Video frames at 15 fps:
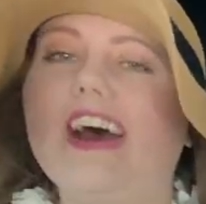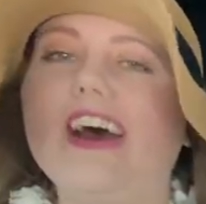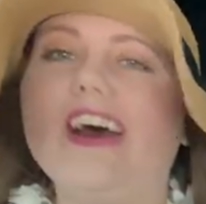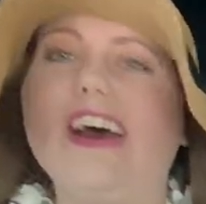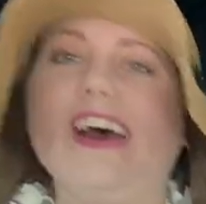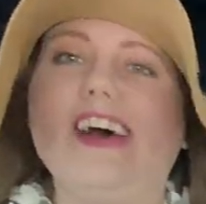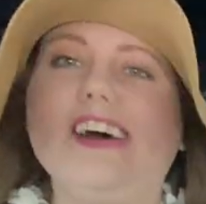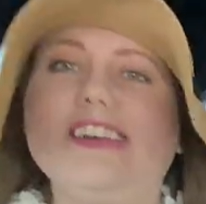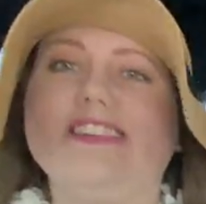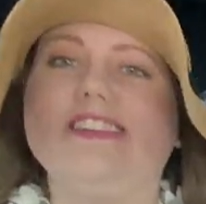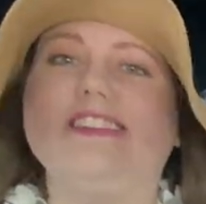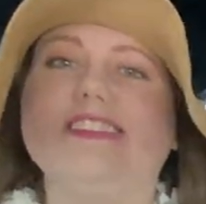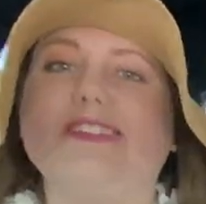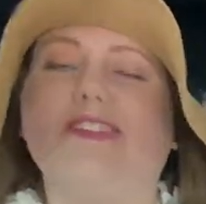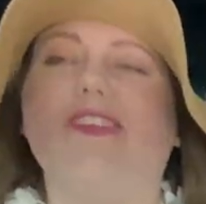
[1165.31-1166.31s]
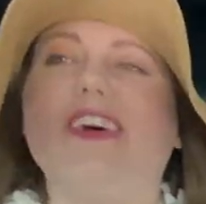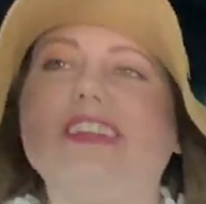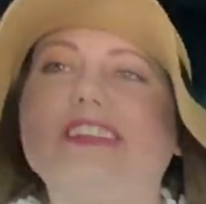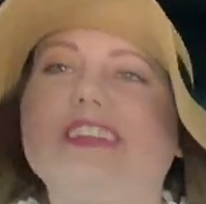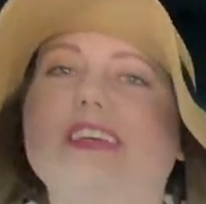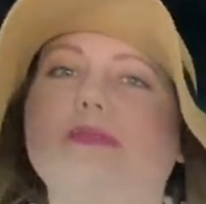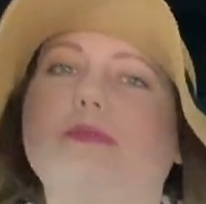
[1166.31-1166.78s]
She said boy,
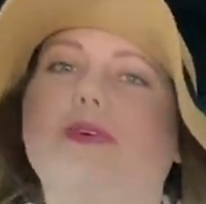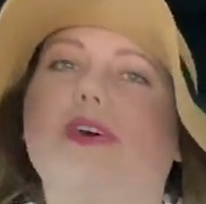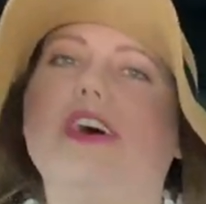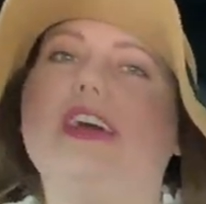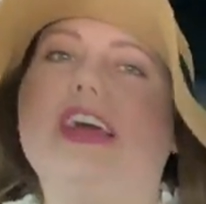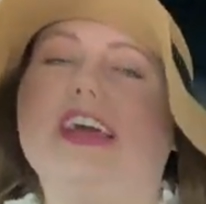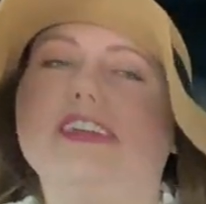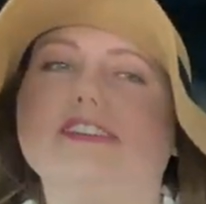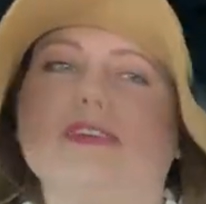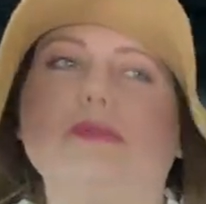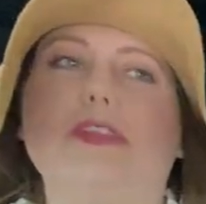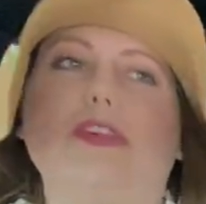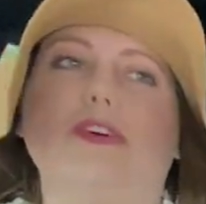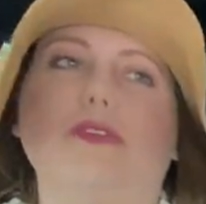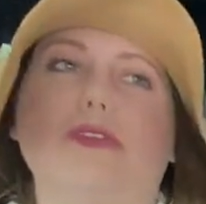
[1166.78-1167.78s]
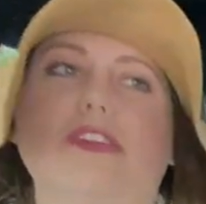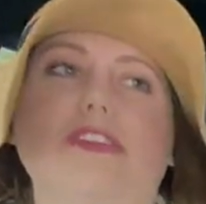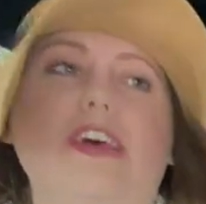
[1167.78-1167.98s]
okay. One boy. Anna's gonna be the only one that's.